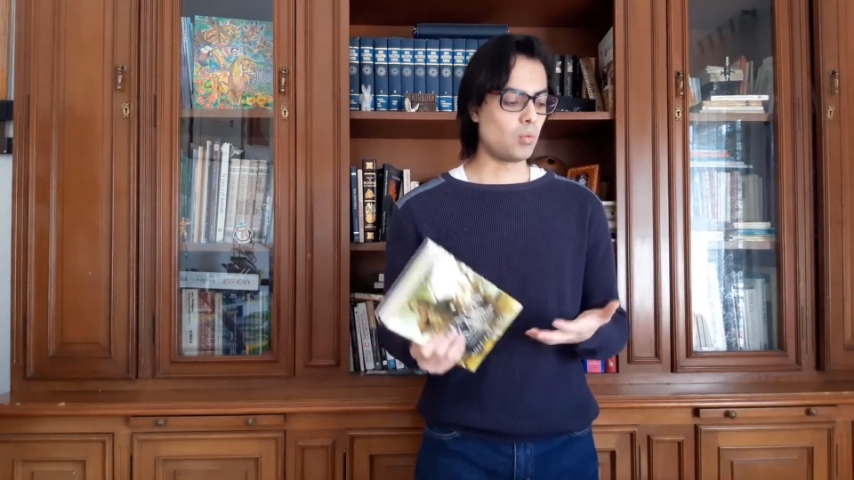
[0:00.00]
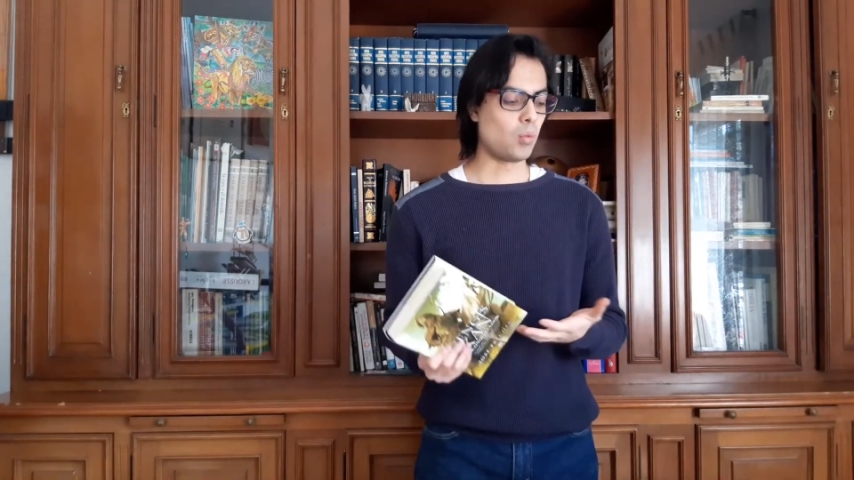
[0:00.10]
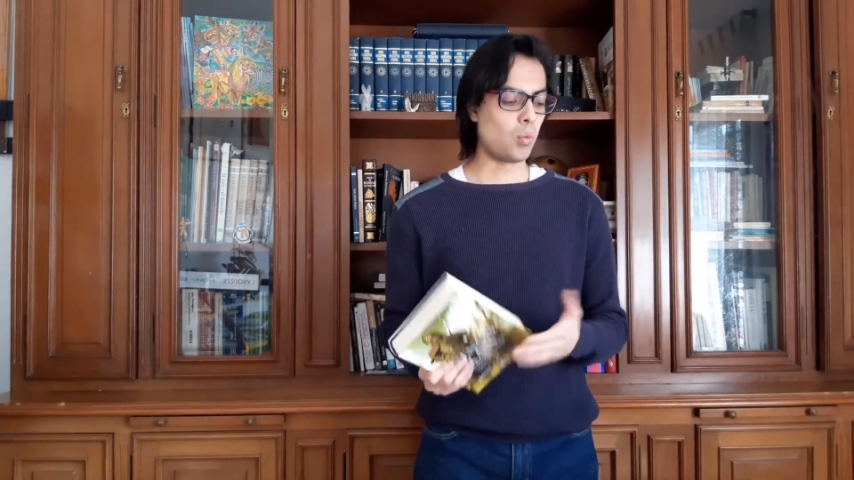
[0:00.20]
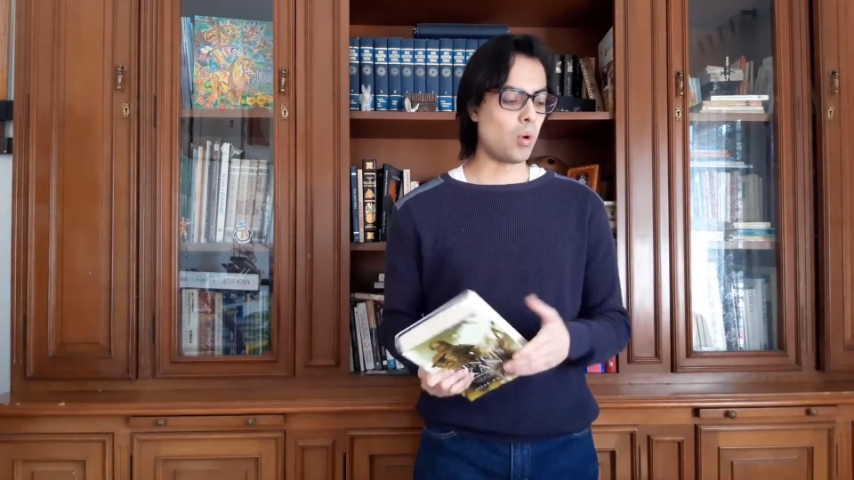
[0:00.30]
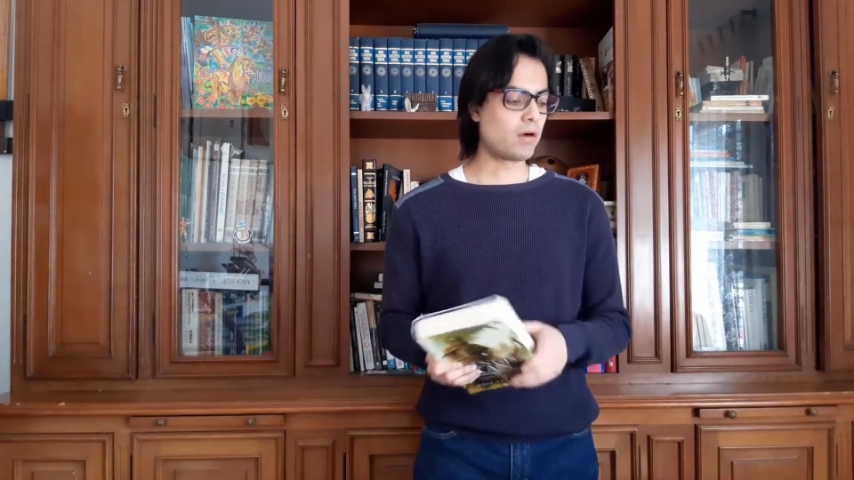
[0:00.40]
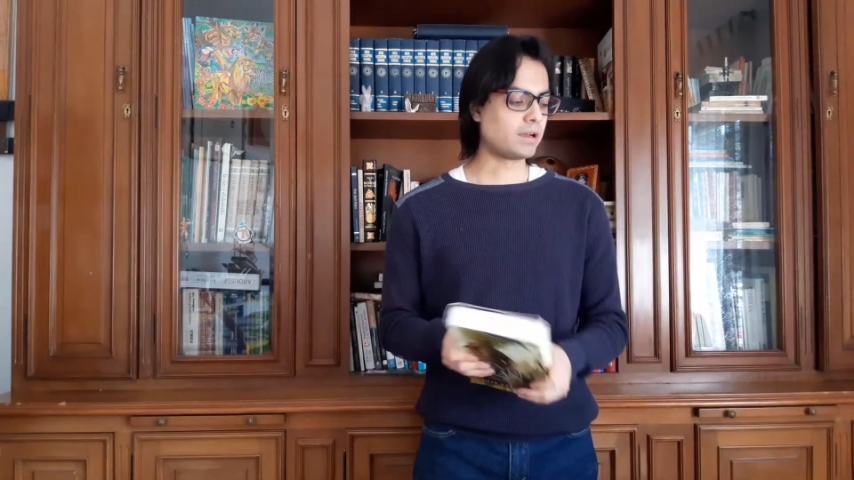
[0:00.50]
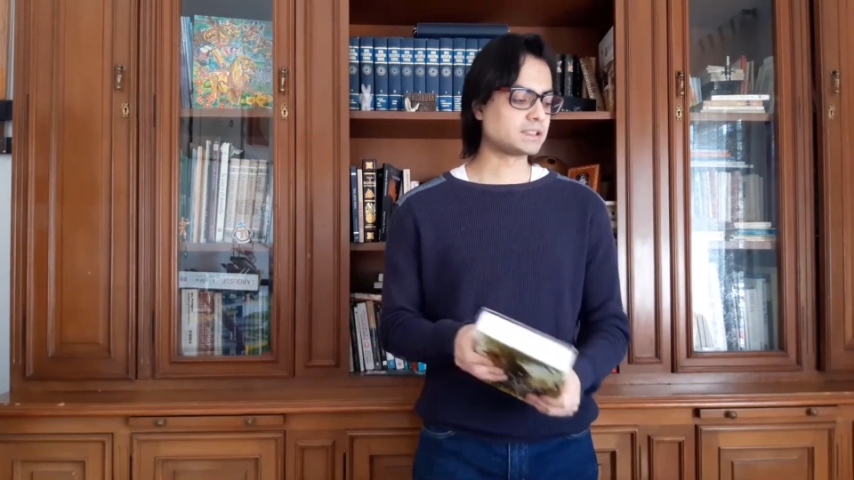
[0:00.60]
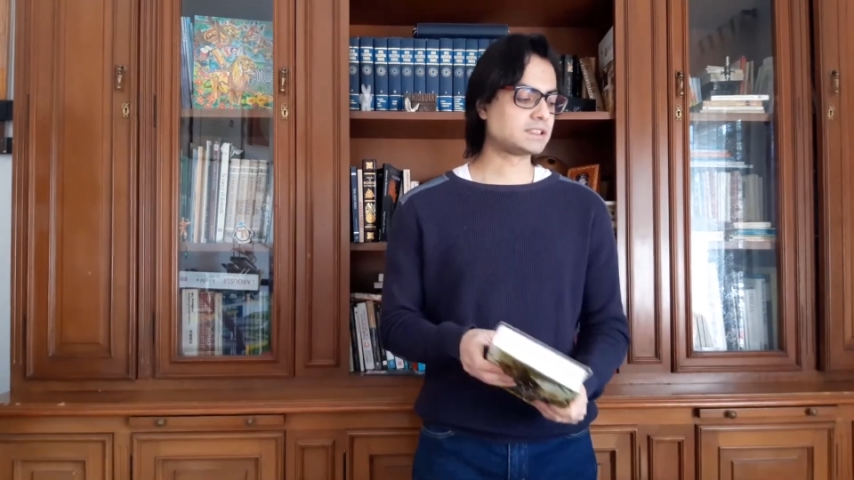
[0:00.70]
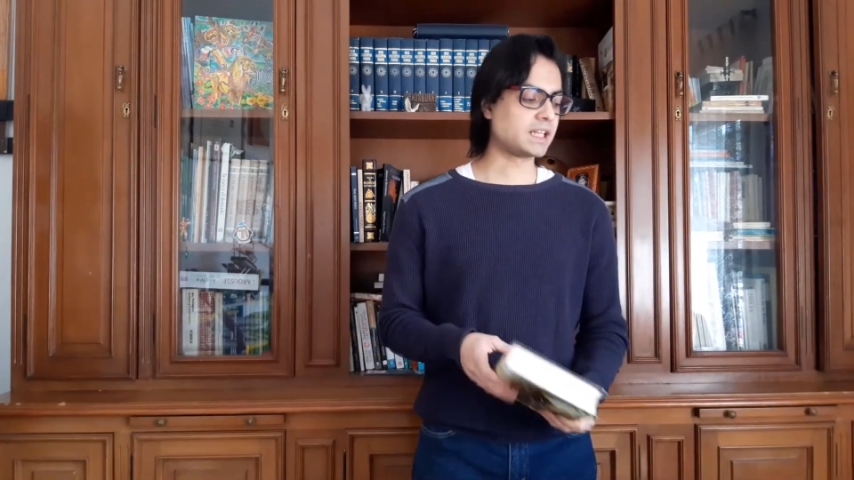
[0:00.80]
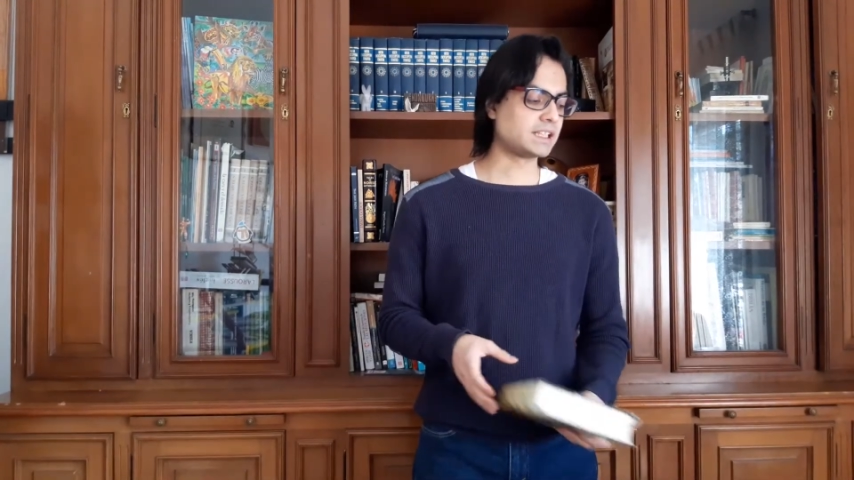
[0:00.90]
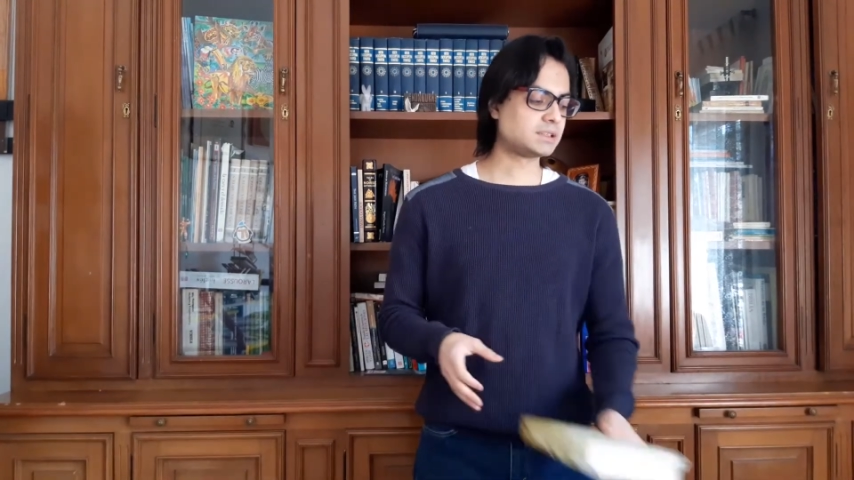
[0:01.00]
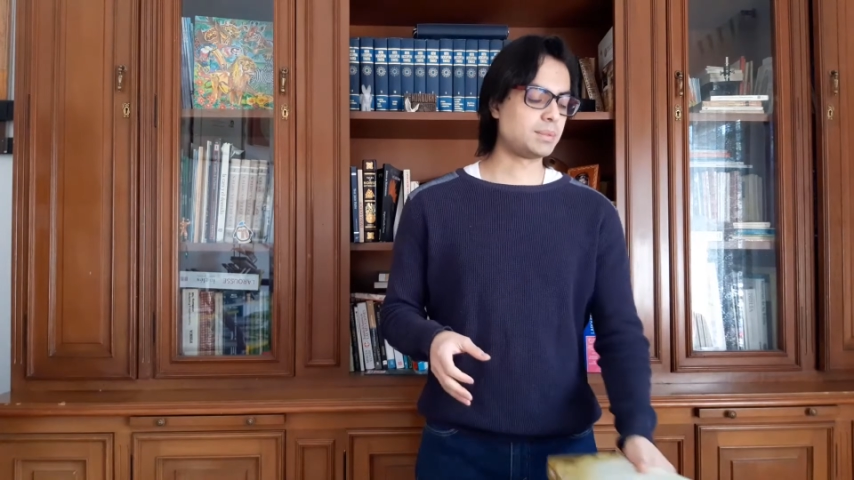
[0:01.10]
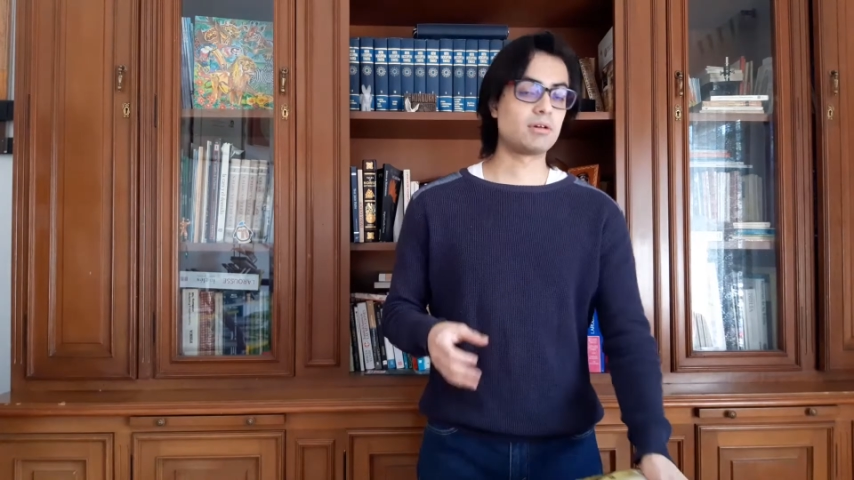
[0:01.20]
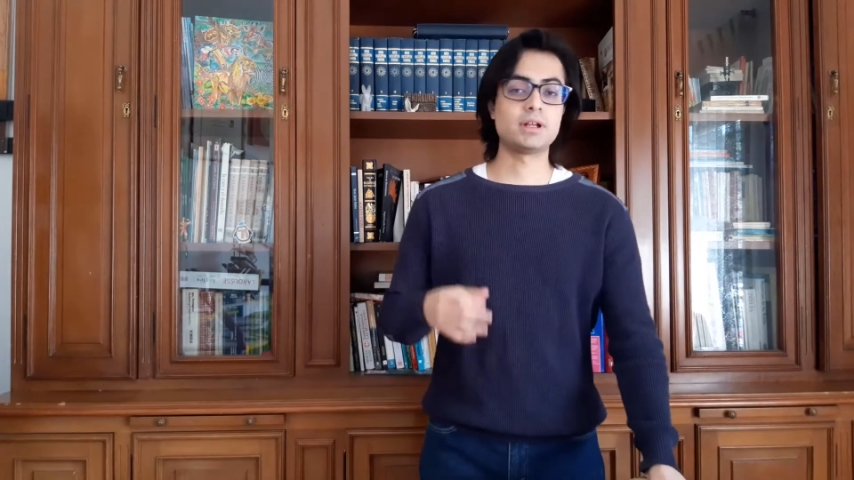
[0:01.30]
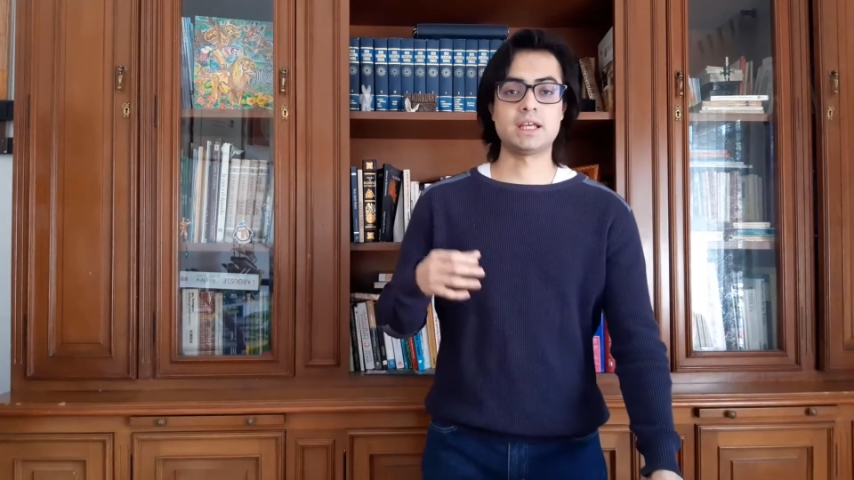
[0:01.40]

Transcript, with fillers: Warring States period